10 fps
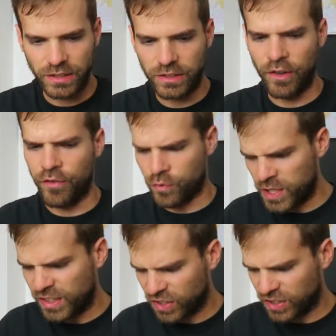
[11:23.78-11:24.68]
of
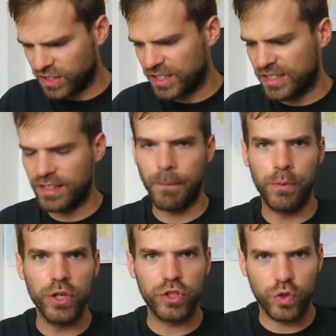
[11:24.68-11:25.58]
resources. The
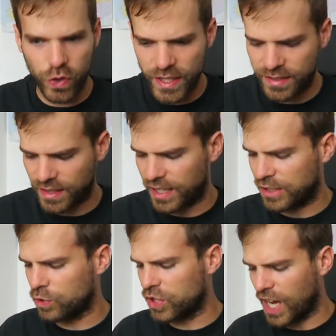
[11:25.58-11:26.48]
poor trees that
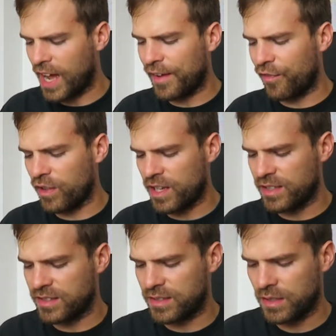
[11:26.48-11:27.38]
had to die for
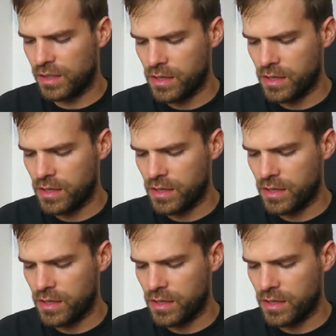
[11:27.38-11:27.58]
this.